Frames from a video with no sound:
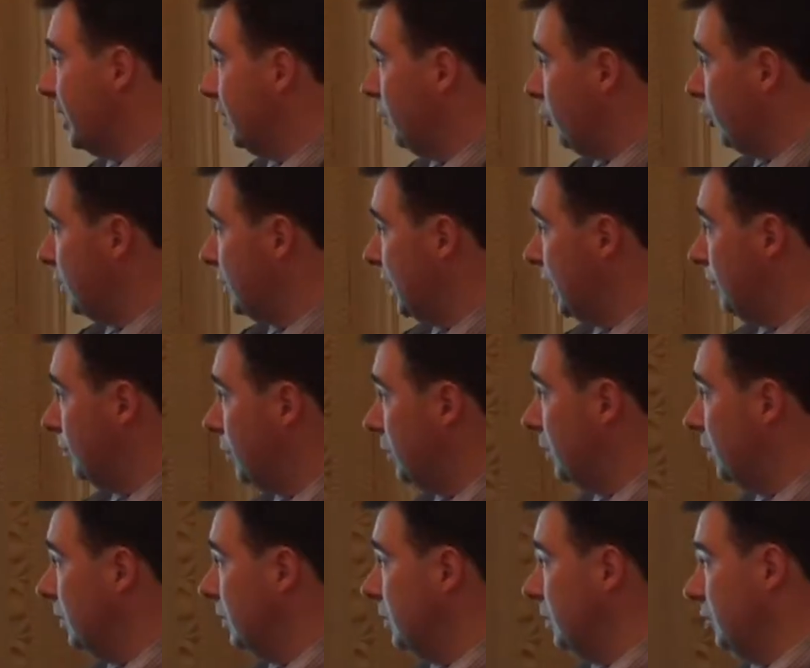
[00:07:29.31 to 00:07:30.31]
For
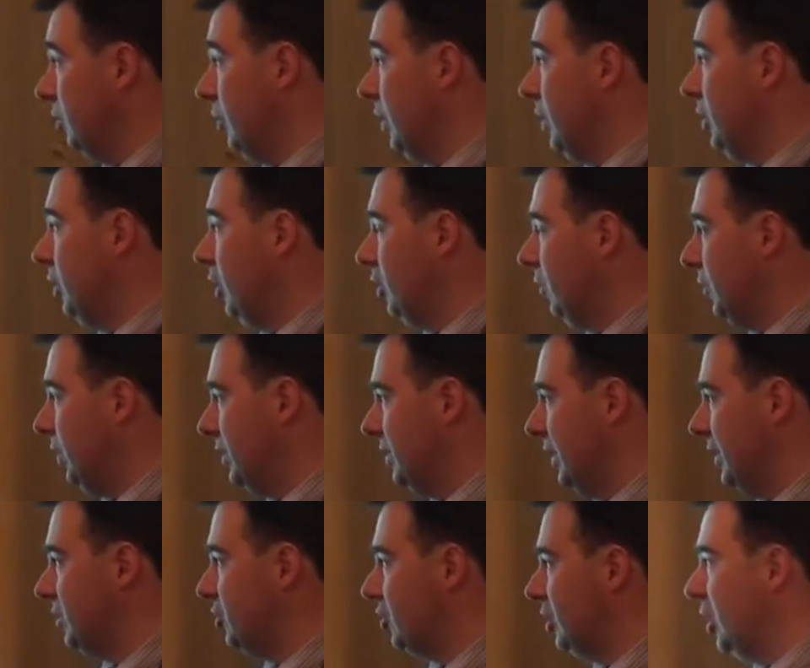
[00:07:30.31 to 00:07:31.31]
example, you can think of this
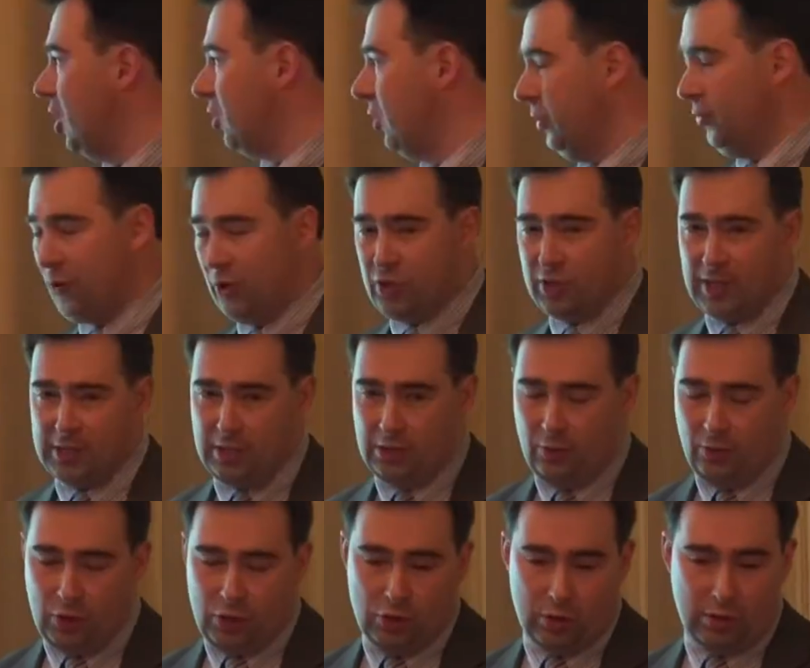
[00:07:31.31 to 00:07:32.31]
as share of enfranchised
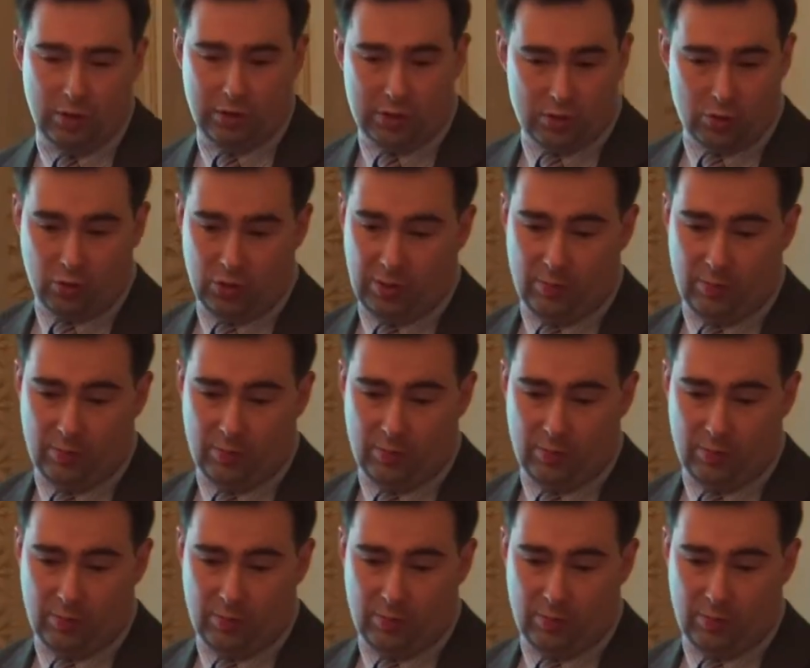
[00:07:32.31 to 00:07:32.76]
individuals or